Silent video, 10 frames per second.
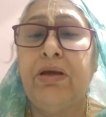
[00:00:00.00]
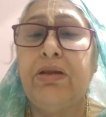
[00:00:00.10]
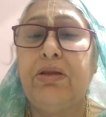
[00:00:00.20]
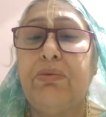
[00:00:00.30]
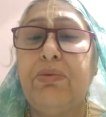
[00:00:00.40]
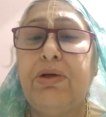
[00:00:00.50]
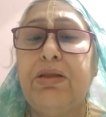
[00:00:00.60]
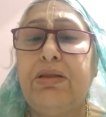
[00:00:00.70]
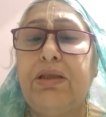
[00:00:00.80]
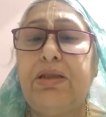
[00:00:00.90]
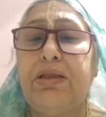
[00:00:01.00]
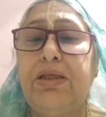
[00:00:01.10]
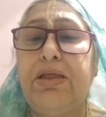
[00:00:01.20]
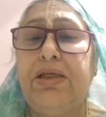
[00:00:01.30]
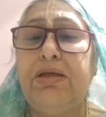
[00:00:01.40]
The word
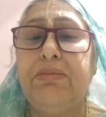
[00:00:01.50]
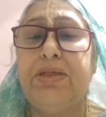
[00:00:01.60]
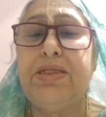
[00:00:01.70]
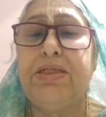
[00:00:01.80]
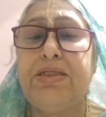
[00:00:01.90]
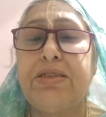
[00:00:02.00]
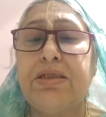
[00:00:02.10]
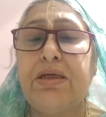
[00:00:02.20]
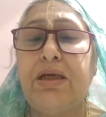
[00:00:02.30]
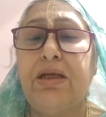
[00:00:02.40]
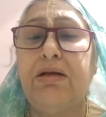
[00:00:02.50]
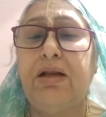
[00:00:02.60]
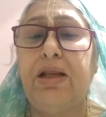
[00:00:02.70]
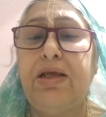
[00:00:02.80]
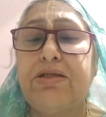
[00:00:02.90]
Tadiya means in
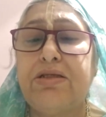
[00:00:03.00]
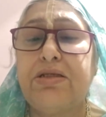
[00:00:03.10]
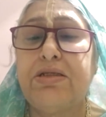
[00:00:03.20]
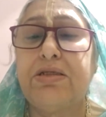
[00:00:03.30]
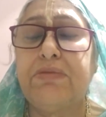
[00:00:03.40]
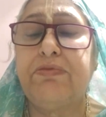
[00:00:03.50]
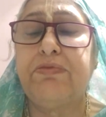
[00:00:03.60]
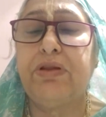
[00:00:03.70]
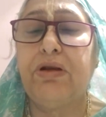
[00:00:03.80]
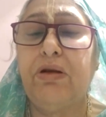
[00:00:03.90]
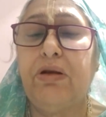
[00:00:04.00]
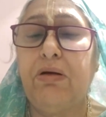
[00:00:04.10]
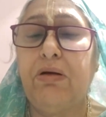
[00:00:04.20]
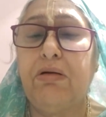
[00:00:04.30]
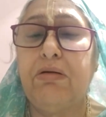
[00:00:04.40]
relationship with the
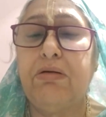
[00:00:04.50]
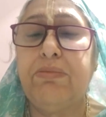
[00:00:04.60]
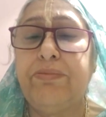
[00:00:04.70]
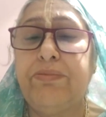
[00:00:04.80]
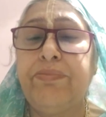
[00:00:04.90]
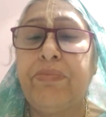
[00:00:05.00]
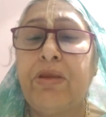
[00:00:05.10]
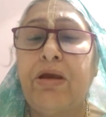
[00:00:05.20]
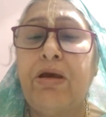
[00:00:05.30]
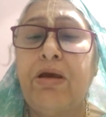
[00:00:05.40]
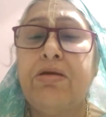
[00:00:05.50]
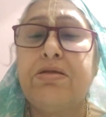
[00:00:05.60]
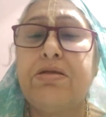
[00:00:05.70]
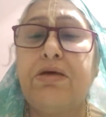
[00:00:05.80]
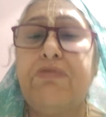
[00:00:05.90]
Lord.
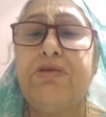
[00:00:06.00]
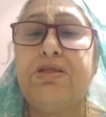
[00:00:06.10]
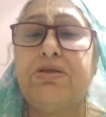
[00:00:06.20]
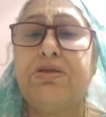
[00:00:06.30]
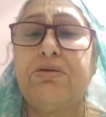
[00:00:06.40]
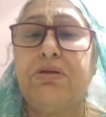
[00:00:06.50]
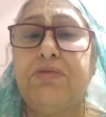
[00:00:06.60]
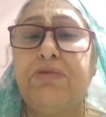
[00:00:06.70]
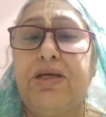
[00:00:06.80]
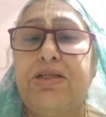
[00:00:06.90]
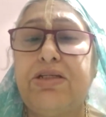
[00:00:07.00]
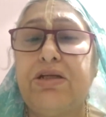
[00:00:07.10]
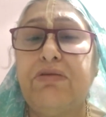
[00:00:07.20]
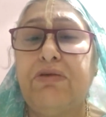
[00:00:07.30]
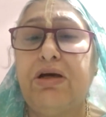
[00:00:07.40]
Service to the
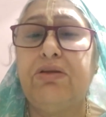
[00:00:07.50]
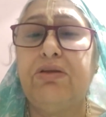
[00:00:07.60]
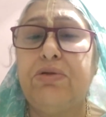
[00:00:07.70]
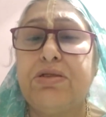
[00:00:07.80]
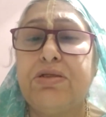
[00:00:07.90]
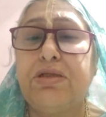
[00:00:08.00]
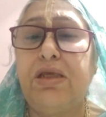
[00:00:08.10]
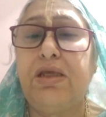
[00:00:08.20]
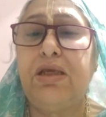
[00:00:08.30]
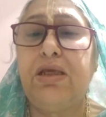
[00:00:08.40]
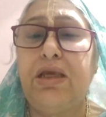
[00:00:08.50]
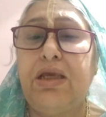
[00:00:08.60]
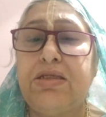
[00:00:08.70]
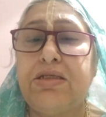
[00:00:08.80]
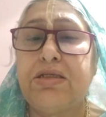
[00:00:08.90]
Vaishnava, Tulsi,
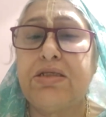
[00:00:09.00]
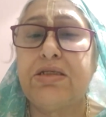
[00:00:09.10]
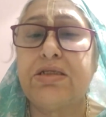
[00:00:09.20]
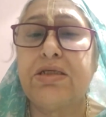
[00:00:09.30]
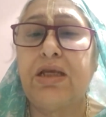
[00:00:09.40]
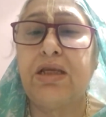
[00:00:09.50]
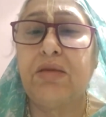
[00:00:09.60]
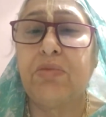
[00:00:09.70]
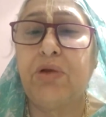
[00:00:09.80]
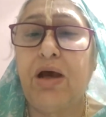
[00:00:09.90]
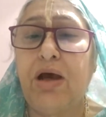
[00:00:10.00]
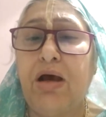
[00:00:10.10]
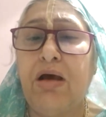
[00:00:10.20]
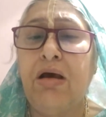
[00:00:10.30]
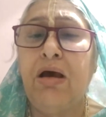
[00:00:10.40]
Ganges, and Yamuna
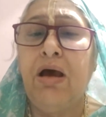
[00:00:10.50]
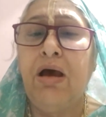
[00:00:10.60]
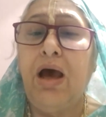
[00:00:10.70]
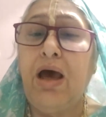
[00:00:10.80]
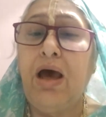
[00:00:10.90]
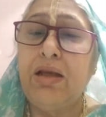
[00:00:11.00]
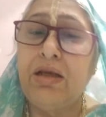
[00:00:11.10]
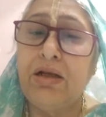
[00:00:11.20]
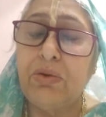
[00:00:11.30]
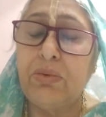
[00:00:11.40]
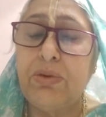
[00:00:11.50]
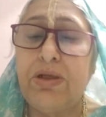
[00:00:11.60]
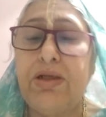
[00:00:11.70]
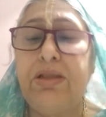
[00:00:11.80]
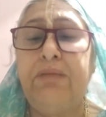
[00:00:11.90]
are
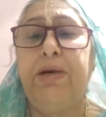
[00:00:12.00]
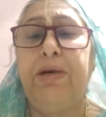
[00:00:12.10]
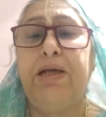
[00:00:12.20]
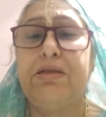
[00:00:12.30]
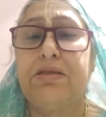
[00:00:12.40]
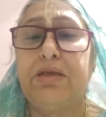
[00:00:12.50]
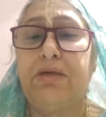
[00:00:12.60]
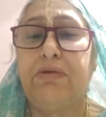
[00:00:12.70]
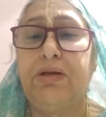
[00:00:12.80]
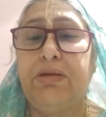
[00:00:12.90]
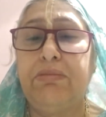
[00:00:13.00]
included in Pada Sevanam.